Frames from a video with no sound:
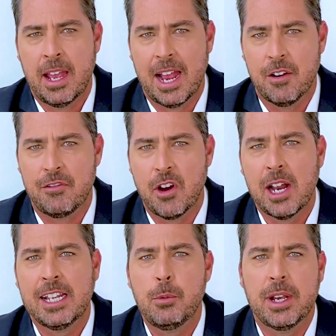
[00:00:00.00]
And
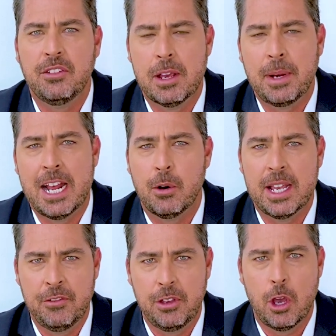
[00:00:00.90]
finally, we examine how
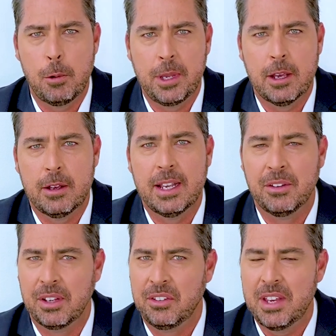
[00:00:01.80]
Ethiopia
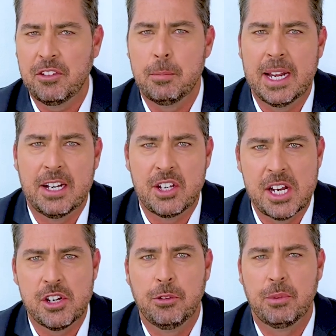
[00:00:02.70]
is exacerbating
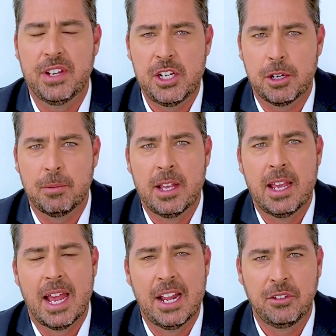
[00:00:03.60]
tensions with Egypt
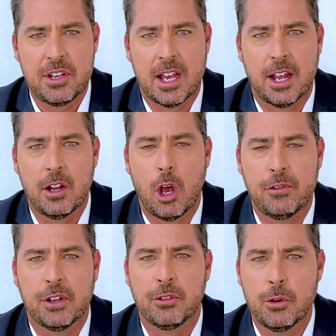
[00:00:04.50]
and Sudan
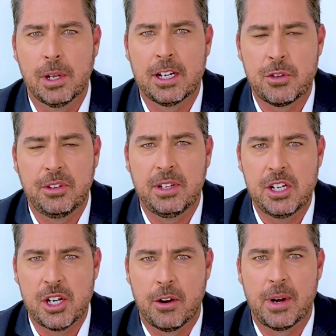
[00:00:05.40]
over its new electricity
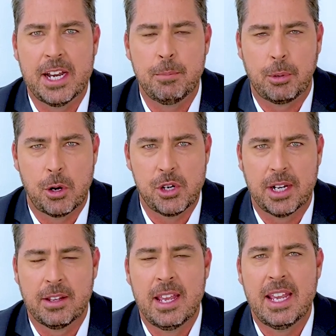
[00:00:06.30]
generating
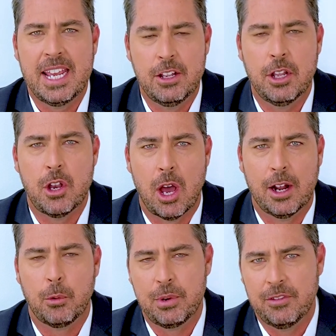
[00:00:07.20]
project in the
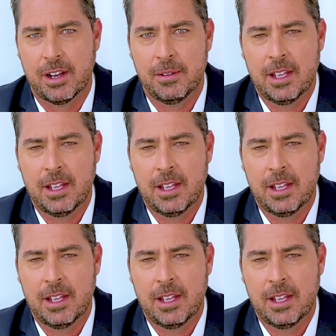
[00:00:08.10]
Nile River.